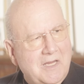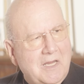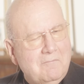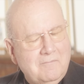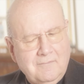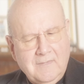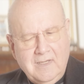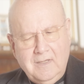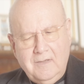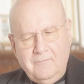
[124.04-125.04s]
Him,
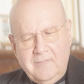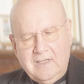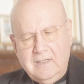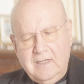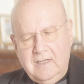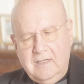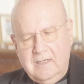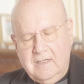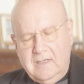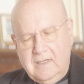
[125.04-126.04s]
but
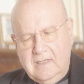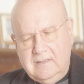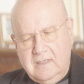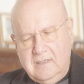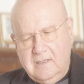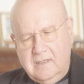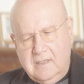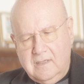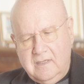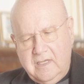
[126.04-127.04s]

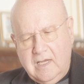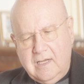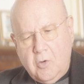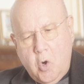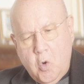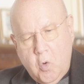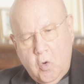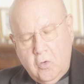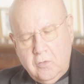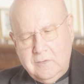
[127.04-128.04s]
they are
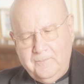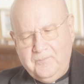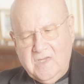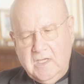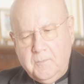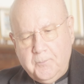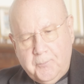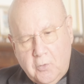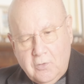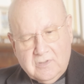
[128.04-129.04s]
all
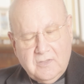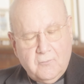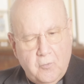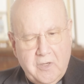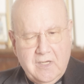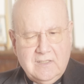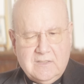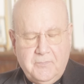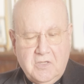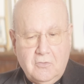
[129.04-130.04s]
important ways
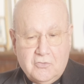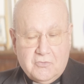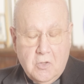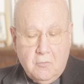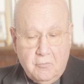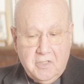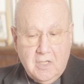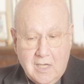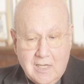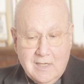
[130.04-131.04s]
because we
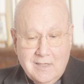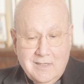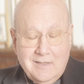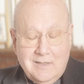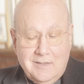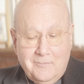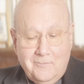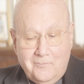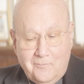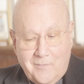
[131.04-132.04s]
are
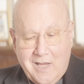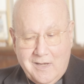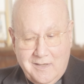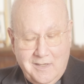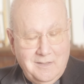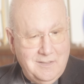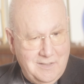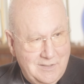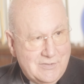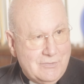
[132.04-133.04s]
men in the
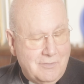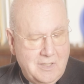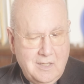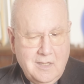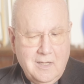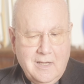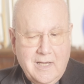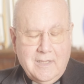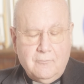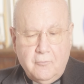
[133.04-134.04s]
history,
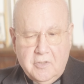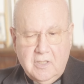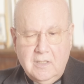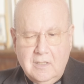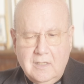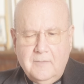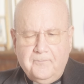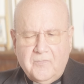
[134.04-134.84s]
and we